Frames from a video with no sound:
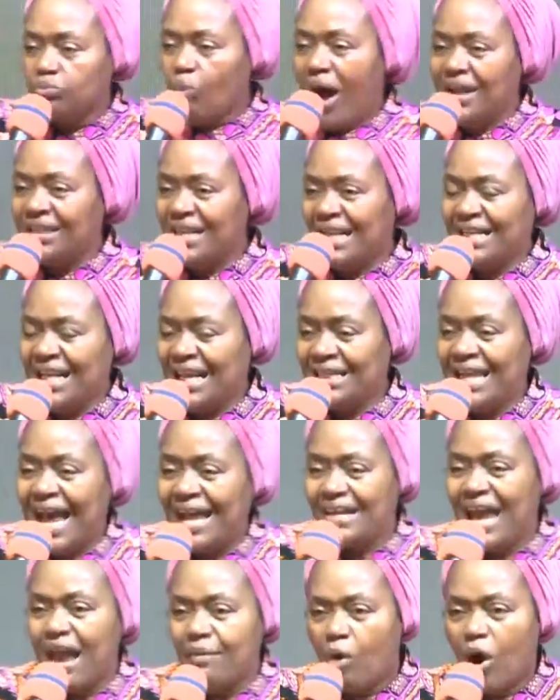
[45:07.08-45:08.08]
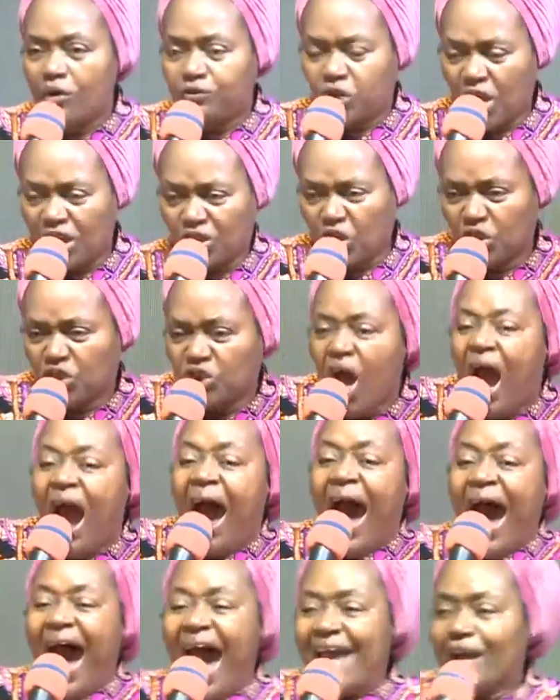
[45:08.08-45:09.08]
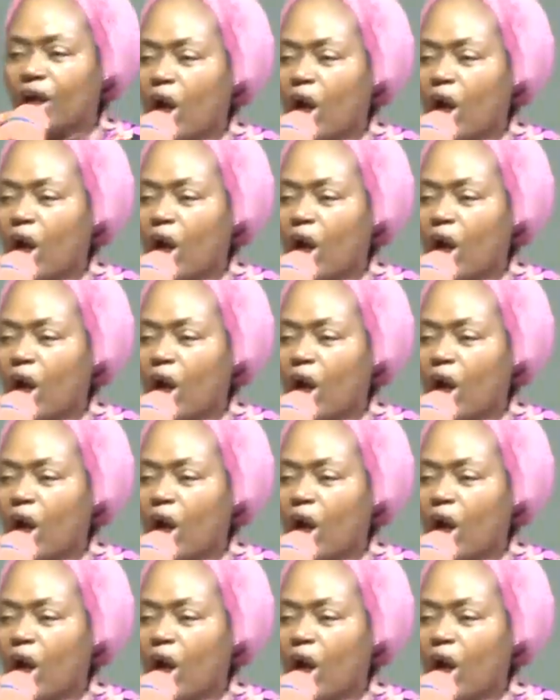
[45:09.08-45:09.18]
This morning, in the name of Jesus,